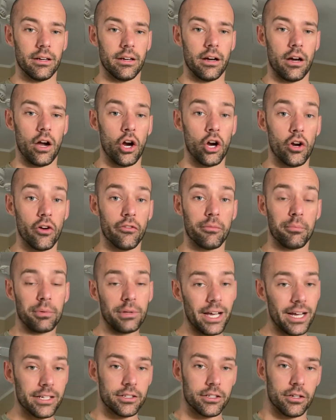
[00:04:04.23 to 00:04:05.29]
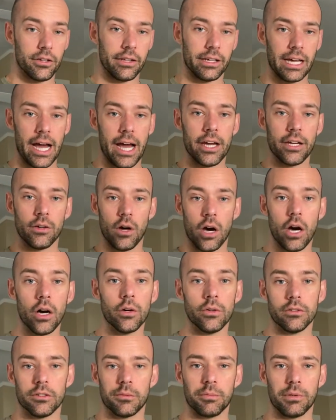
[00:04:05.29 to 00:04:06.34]
Irv Plechter, the guy who
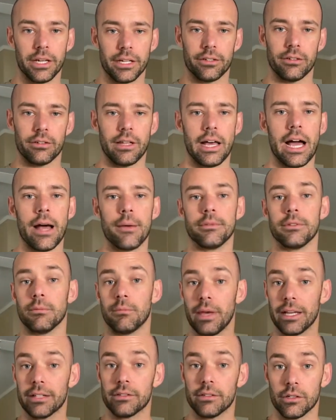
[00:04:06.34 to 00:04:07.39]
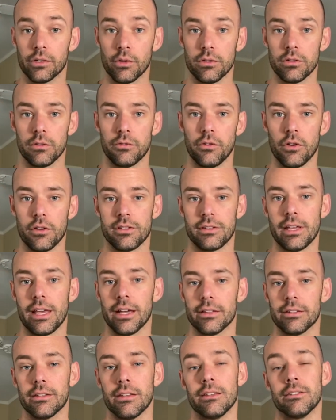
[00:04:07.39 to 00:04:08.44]
owns Plechter Labs and makes the Crystal Focus
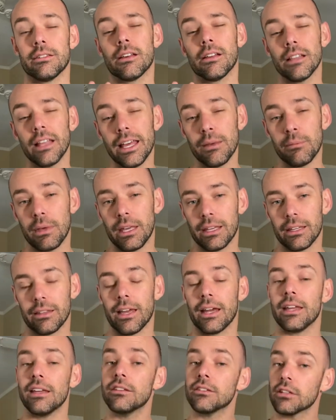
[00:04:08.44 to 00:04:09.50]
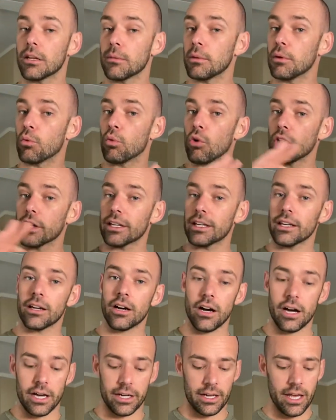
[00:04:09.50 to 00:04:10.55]
X, is claiming that he's going to be working
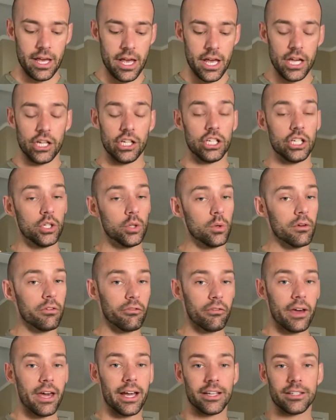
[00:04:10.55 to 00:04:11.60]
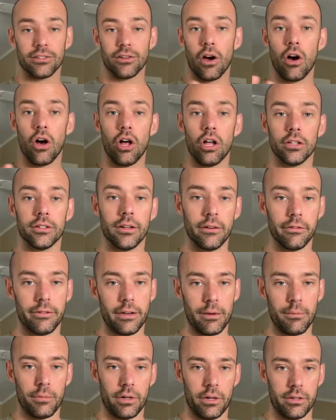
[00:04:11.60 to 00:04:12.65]
on new effects all
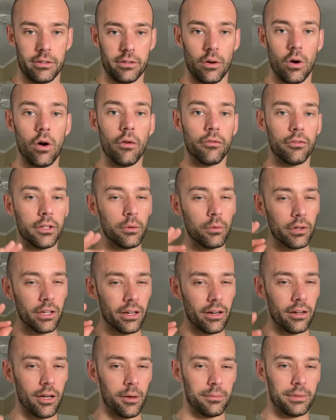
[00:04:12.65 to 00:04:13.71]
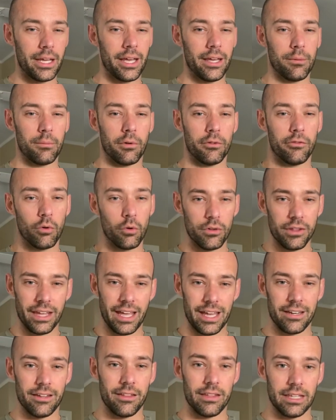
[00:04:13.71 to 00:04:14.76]
November. So hopefully we'll get an update before the
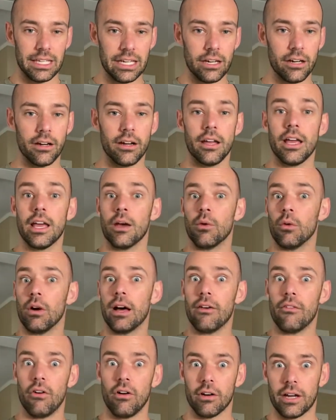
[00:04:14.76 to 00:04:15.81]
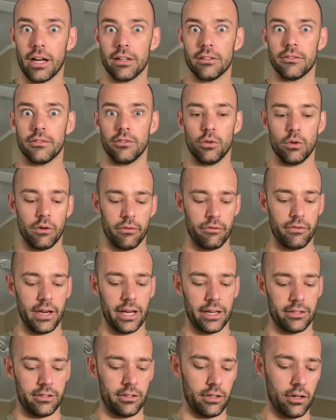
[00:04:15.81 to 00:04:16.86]
end of the year. We'll have all kinds of new
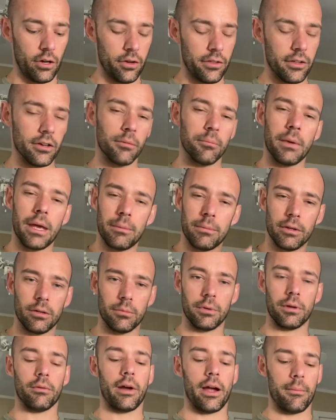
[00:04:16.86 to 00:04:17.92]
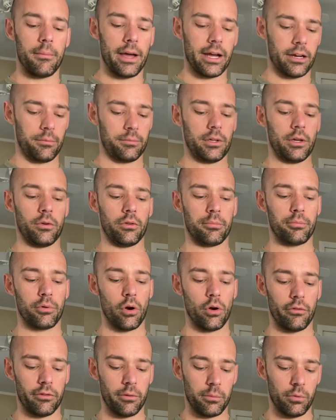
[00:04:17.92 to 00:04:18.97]
effects, and then maybe it'll be right back up there with
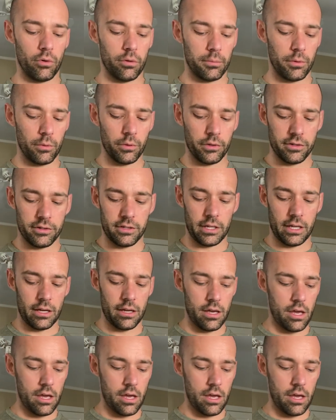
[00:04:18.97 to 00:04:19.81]
Profi board, but we'll see.